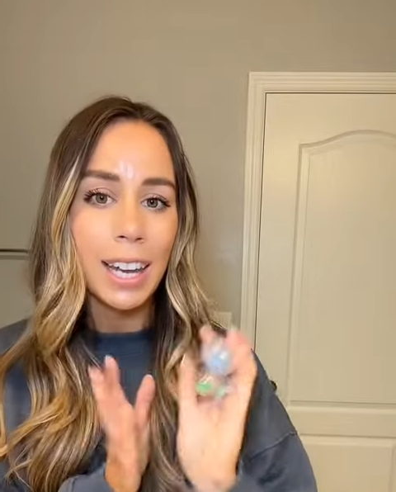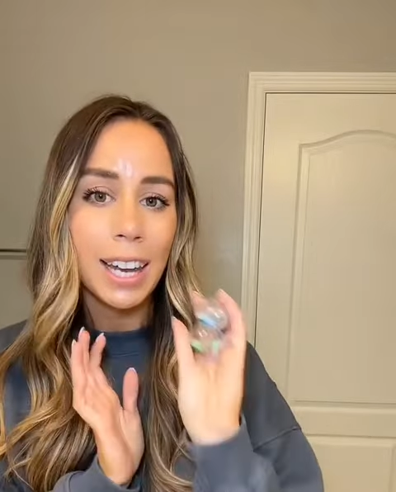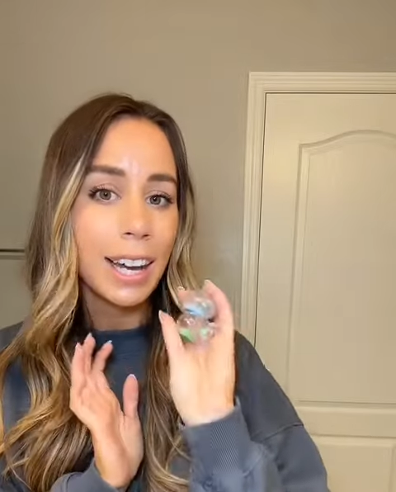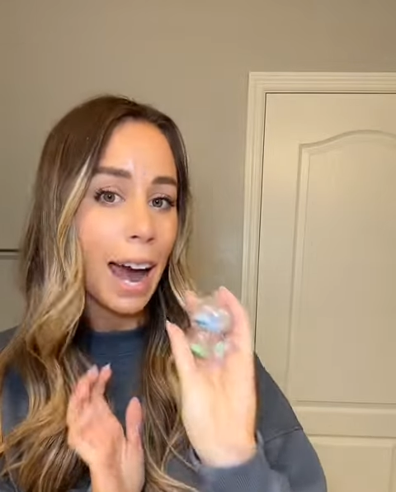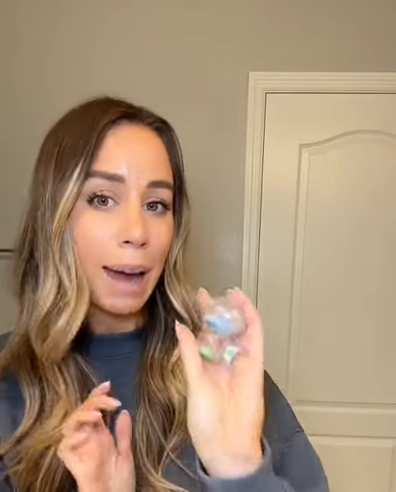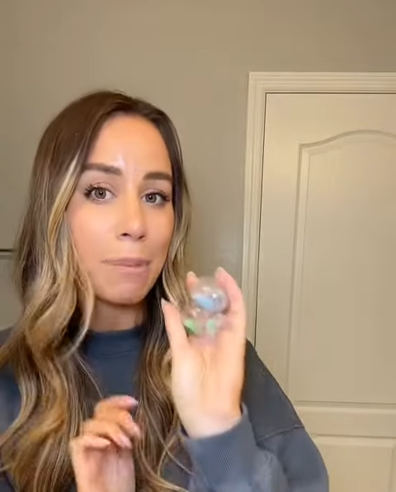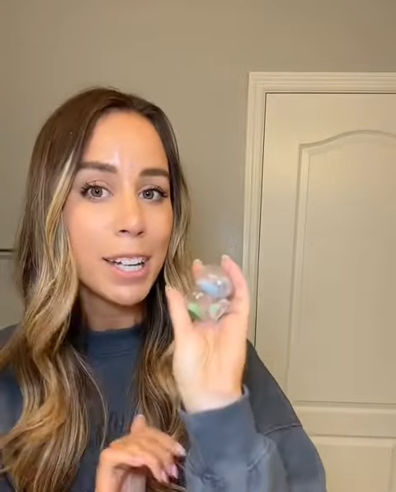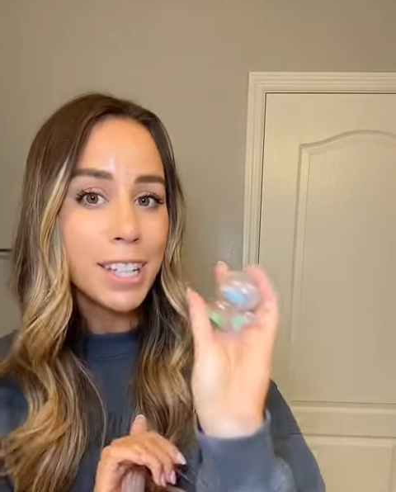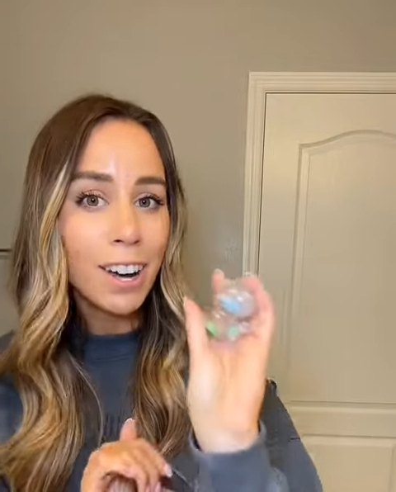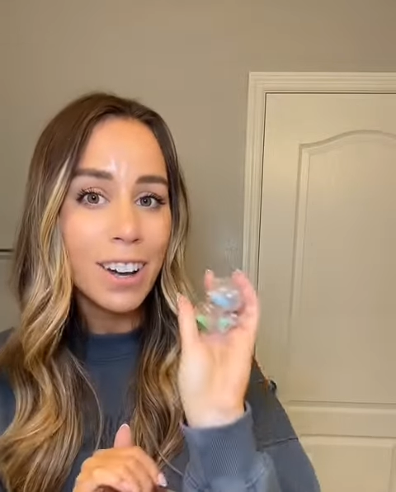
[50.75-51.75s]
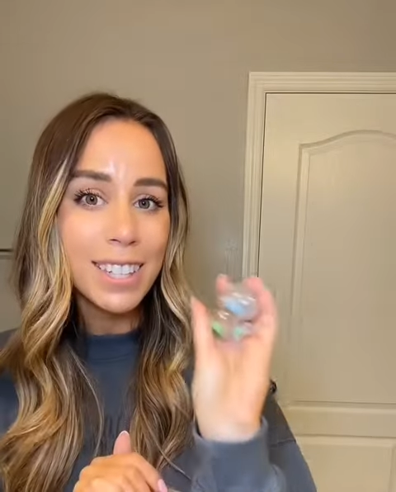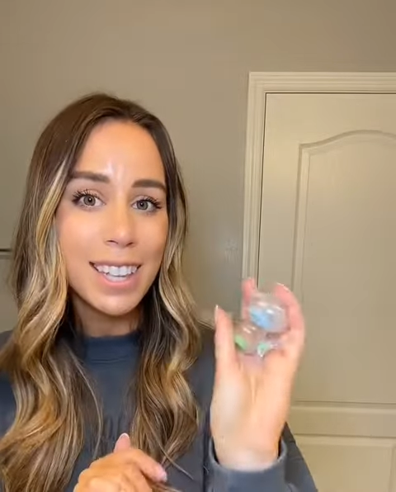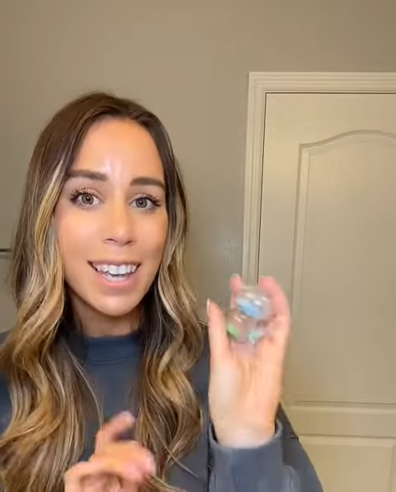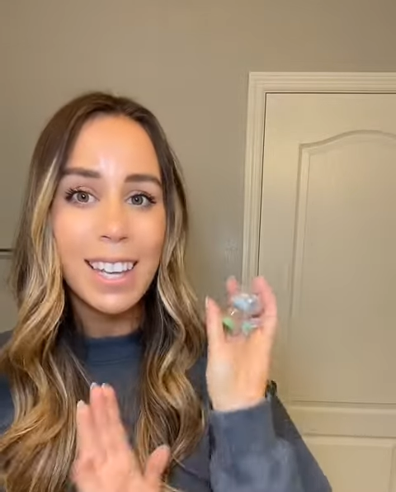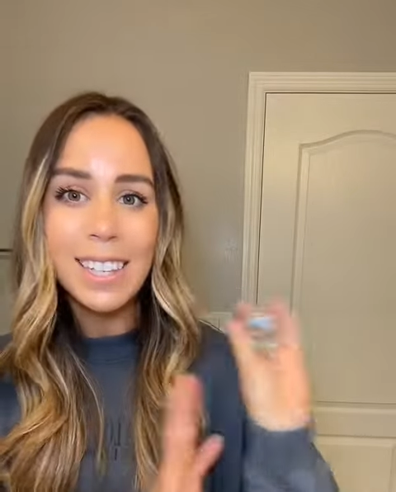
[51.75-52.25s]
I'm gonna toss
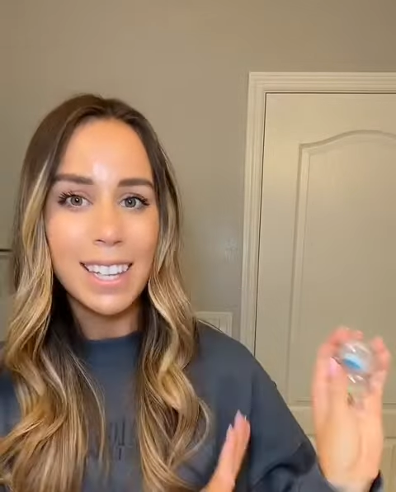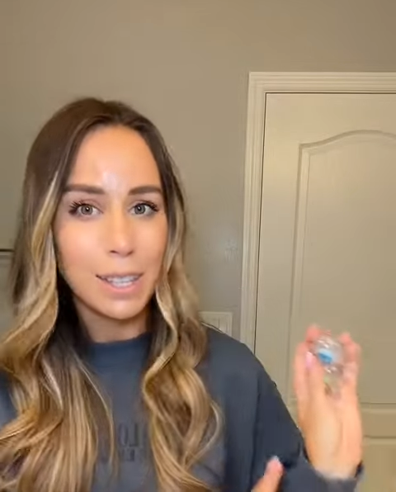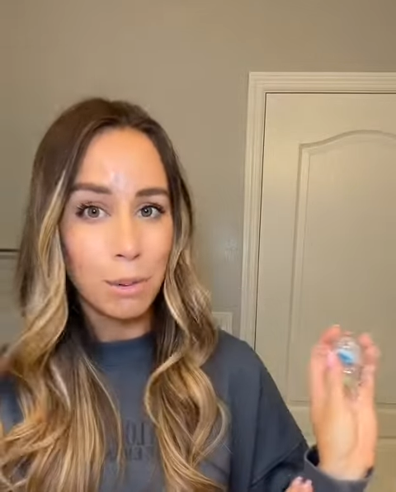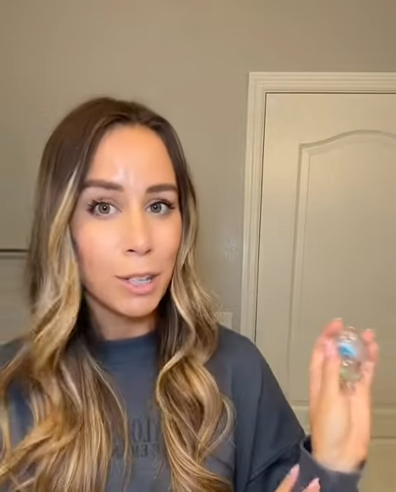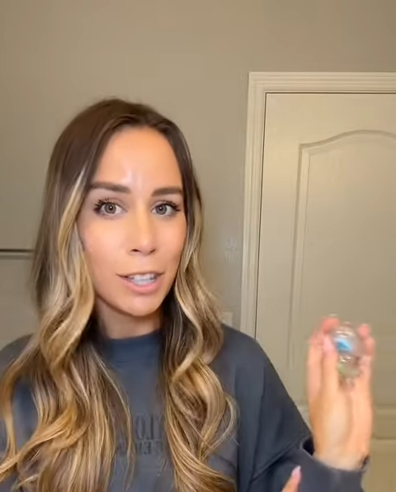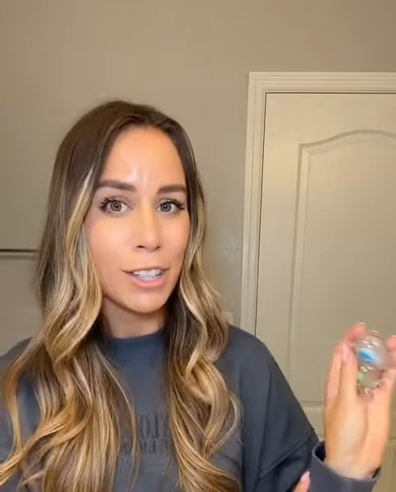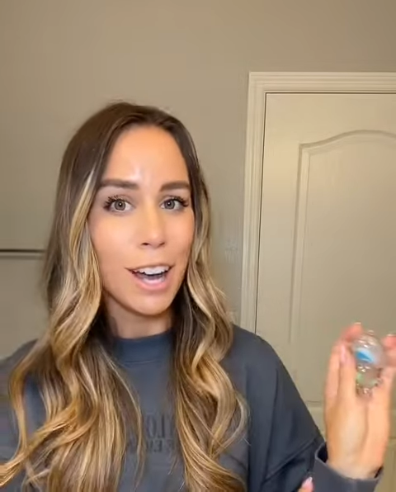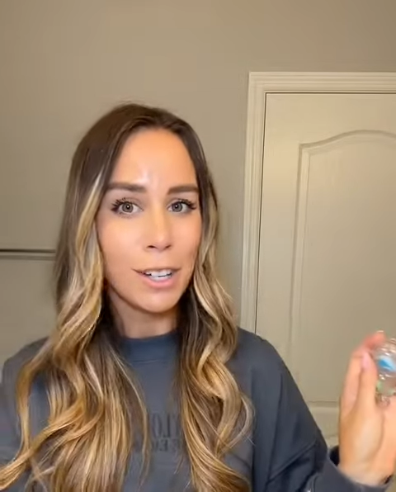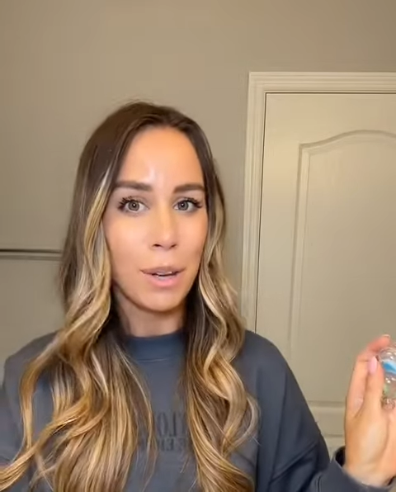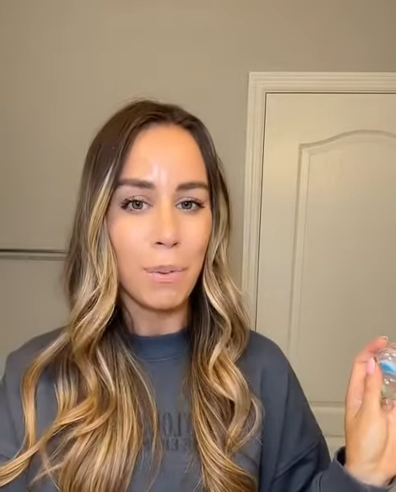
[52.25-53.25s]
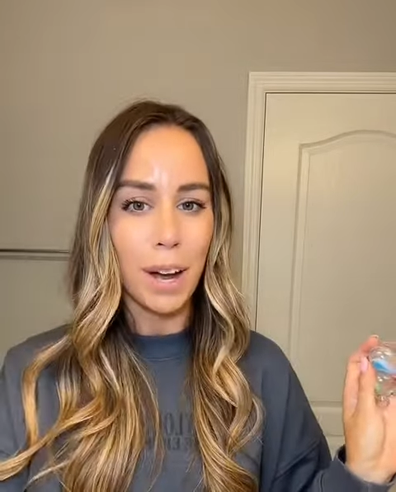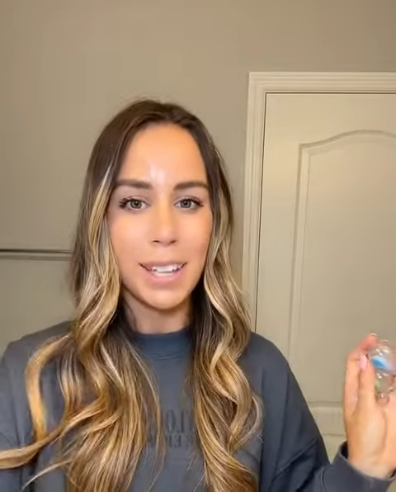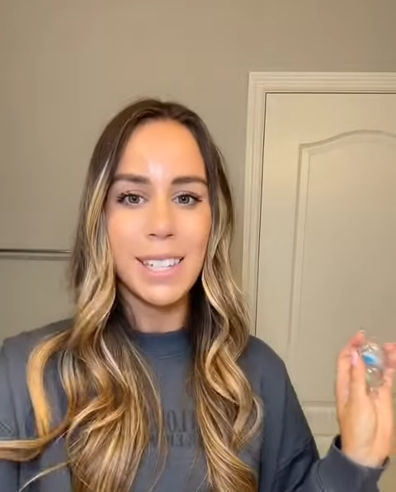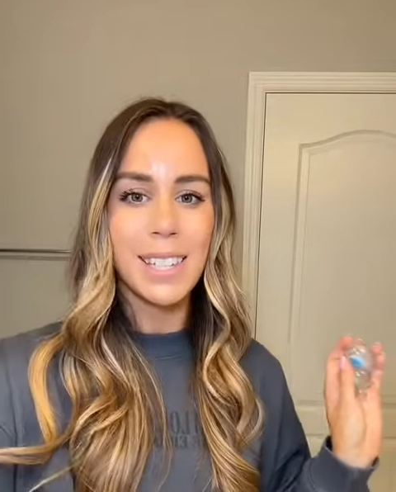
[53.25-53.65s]
these since we just got new ones.